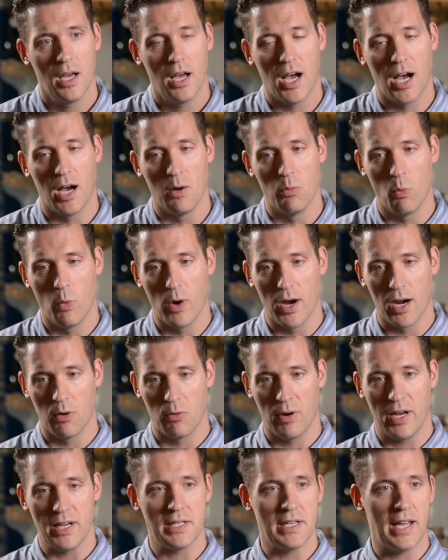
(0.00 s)
Um, where
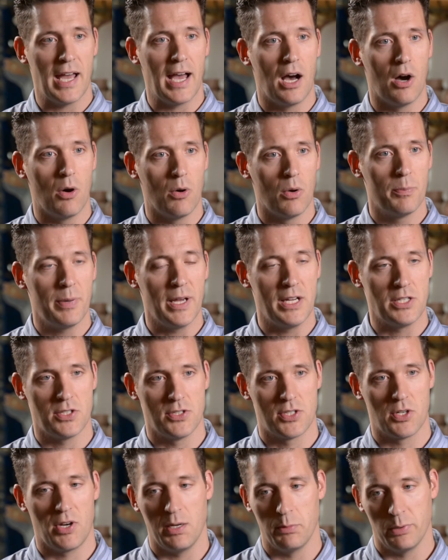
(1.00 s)
right now
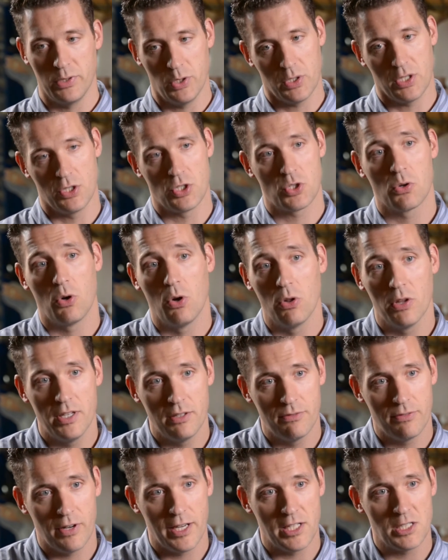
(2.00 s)
patients are able to control a
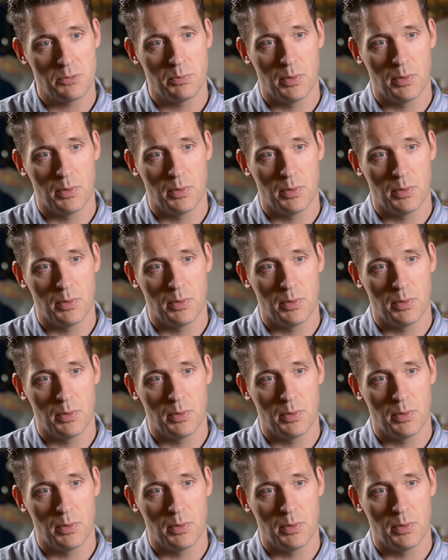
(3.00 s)
device